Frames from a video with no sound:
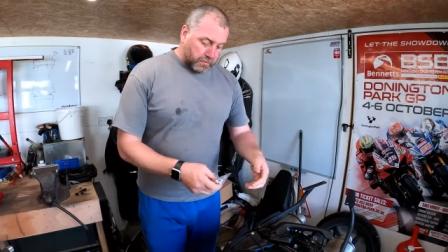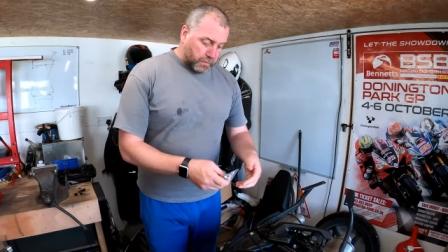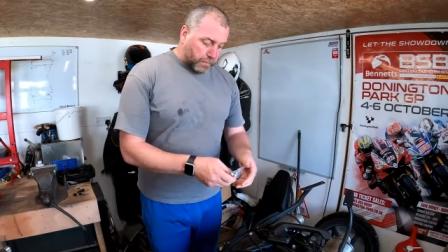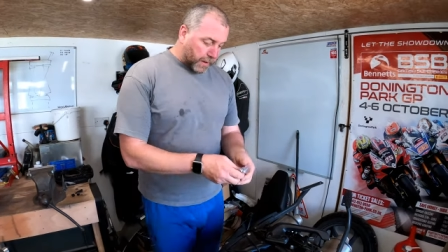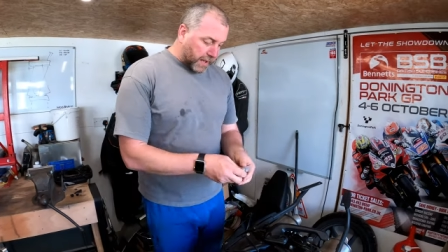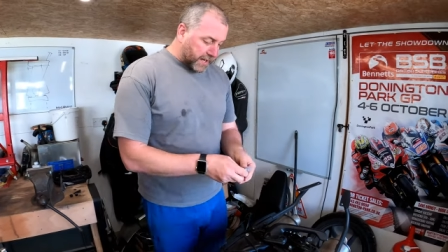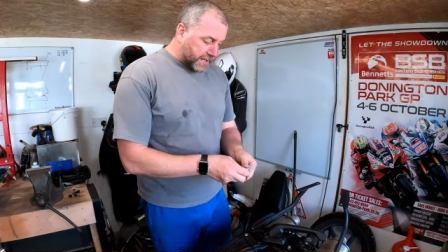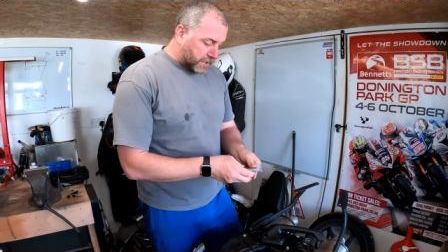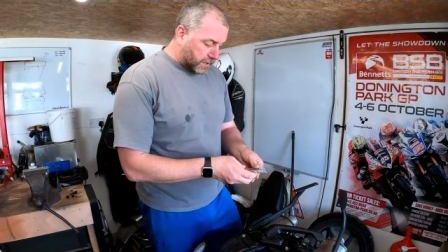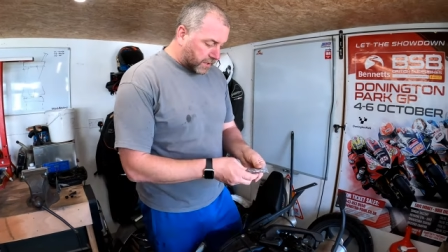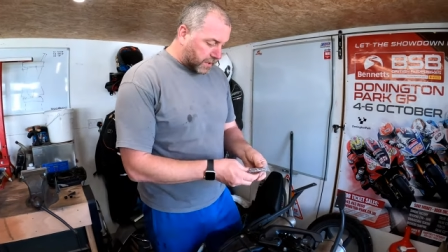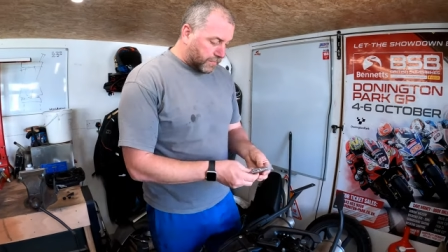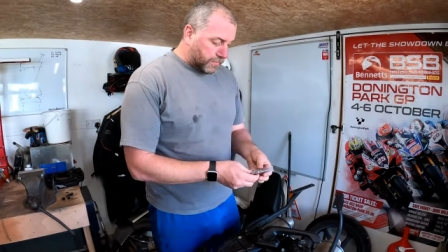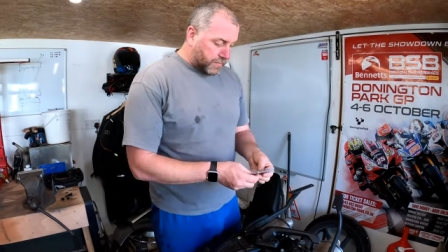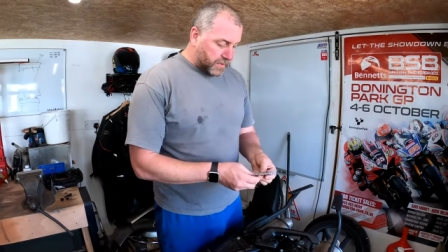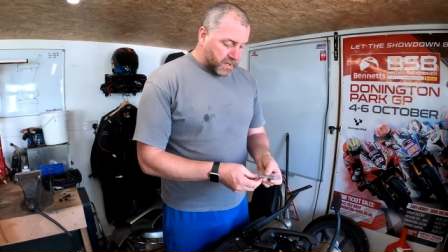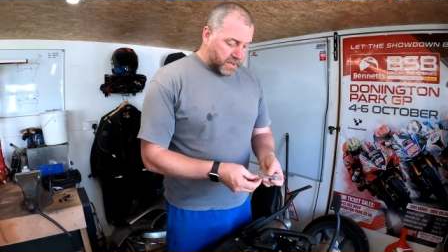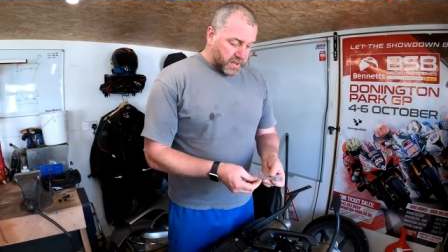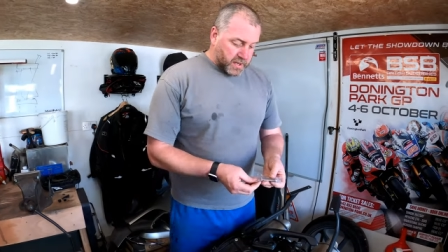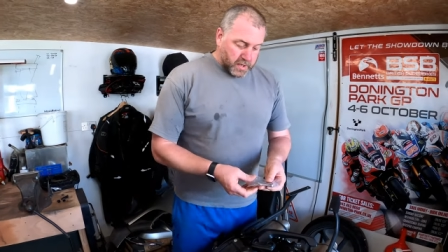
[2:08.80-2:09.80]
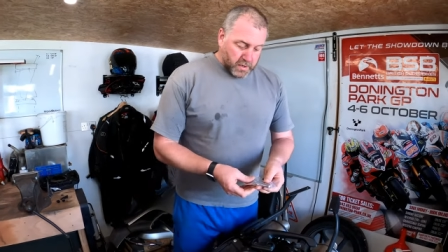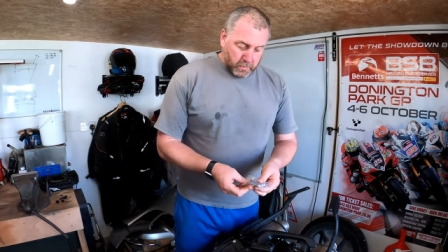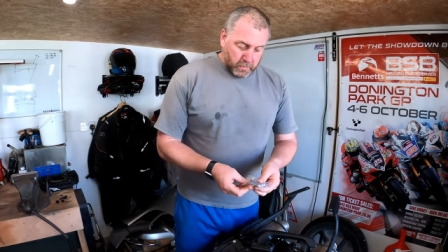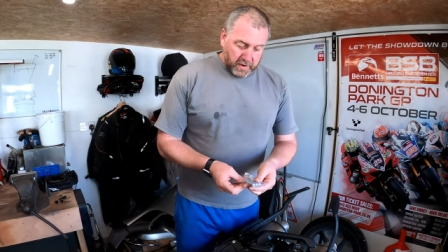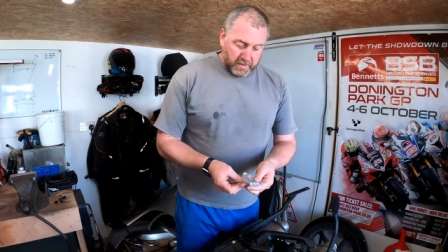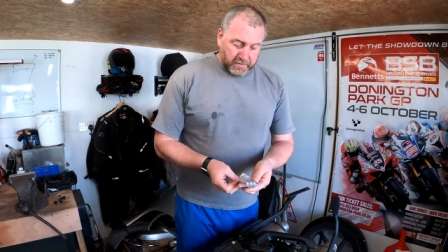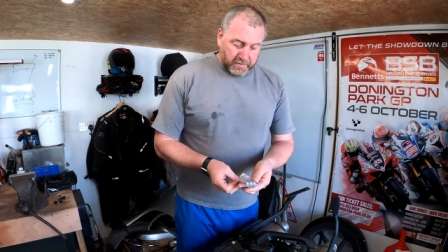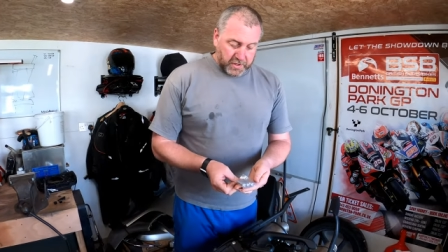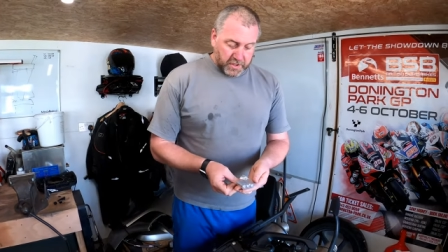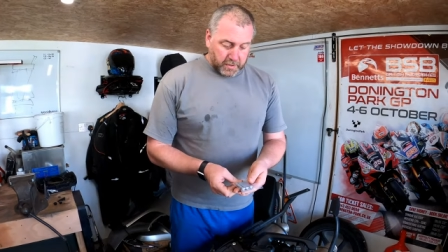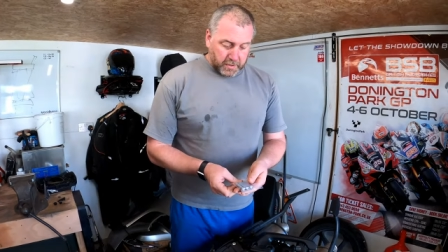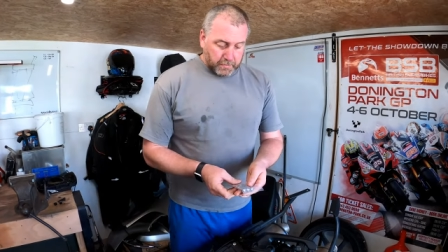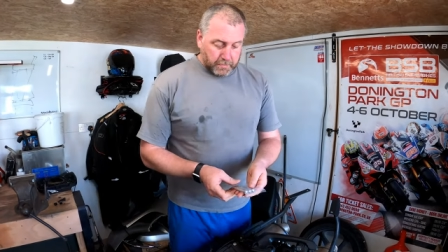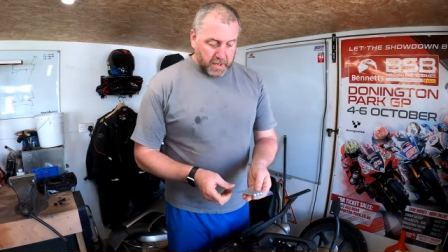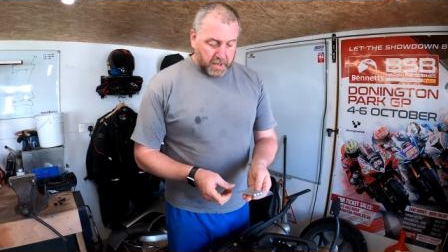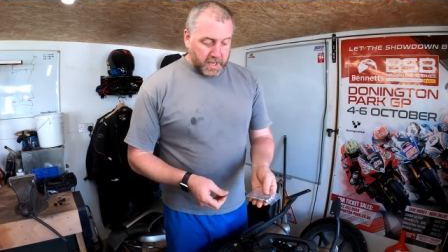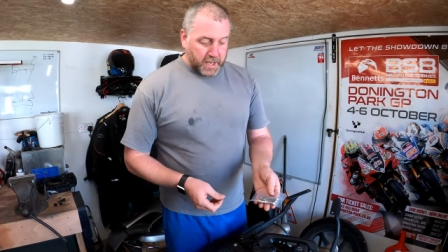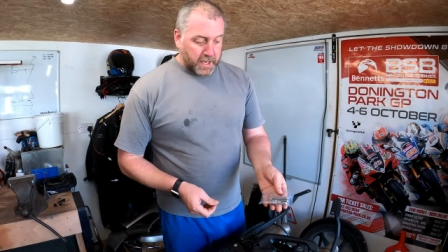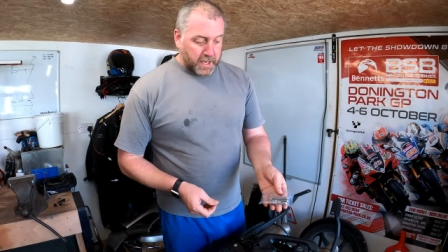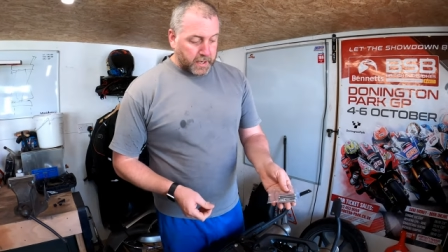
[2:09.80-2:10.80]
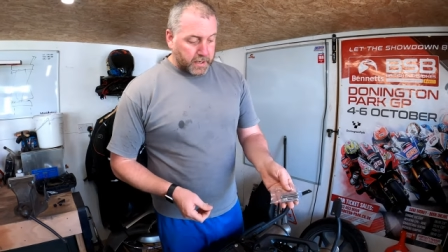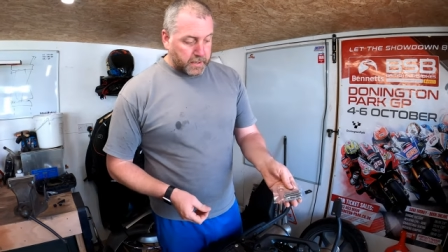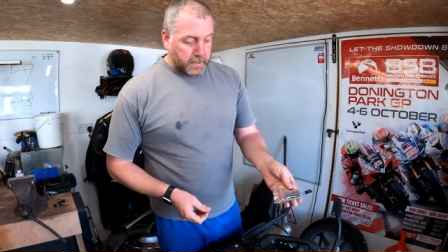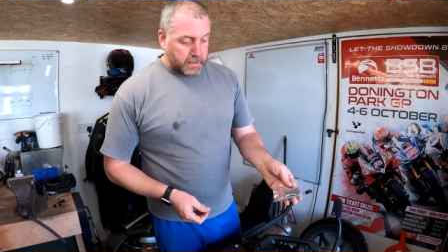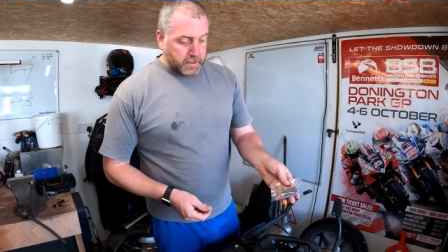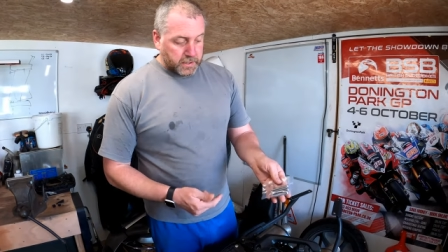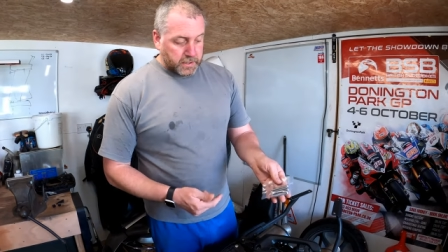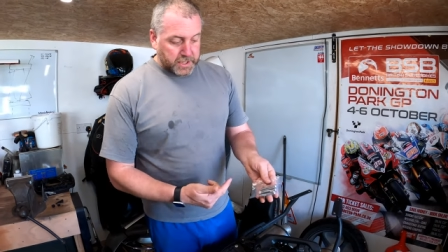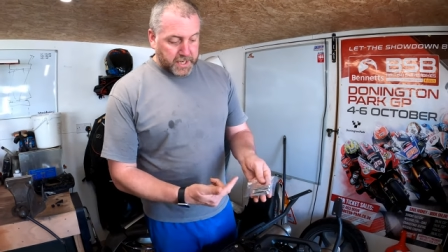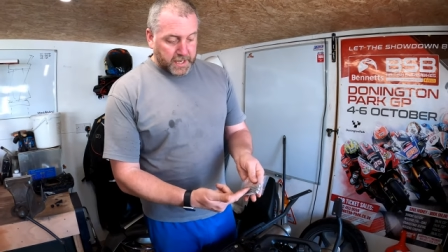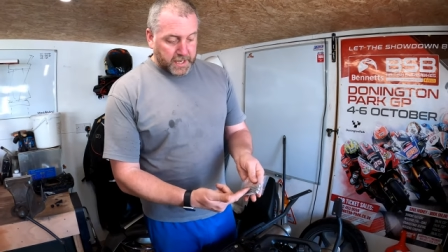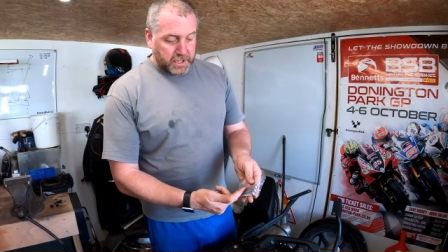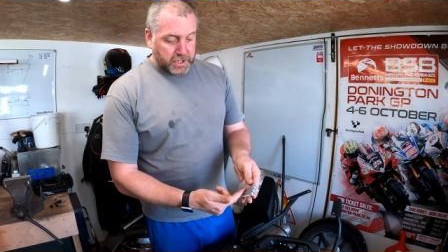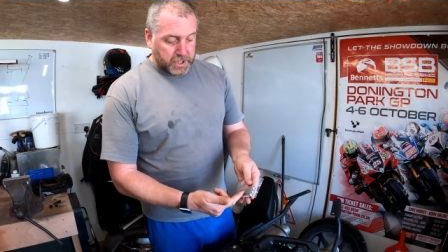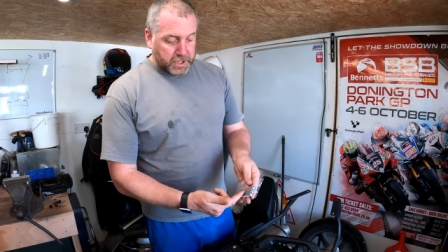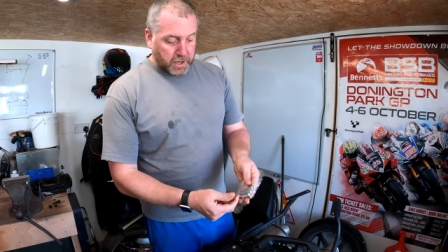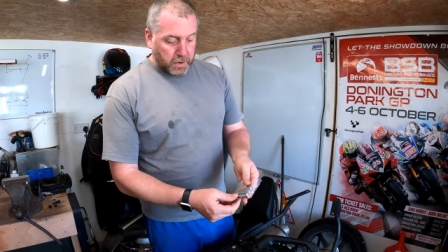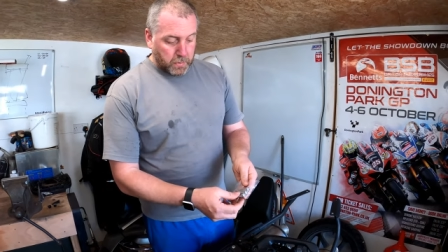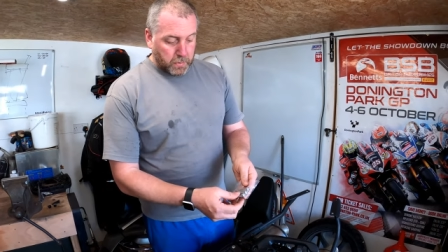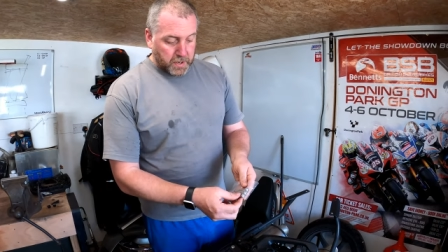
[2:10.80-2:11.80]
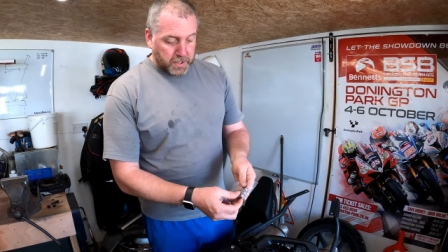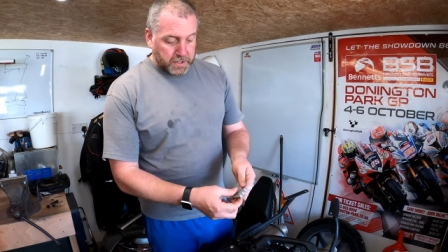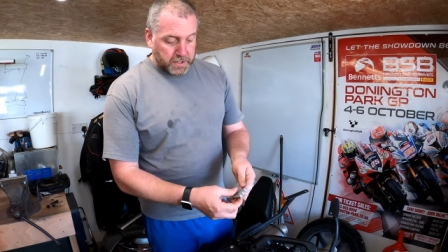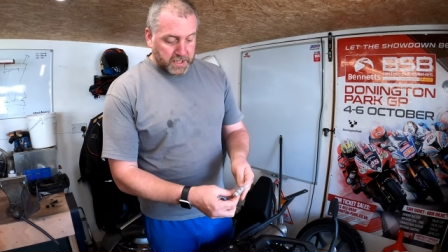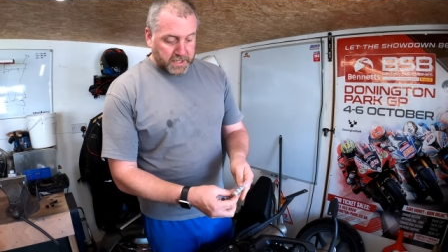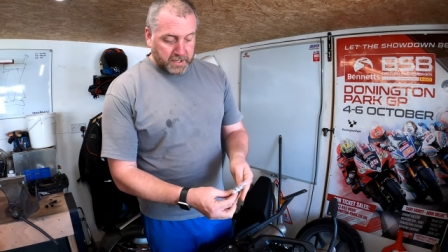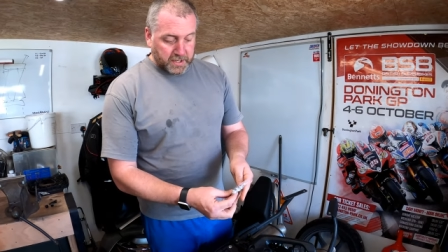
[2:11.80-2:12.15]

going to replace them with some uh, stainless steel ones.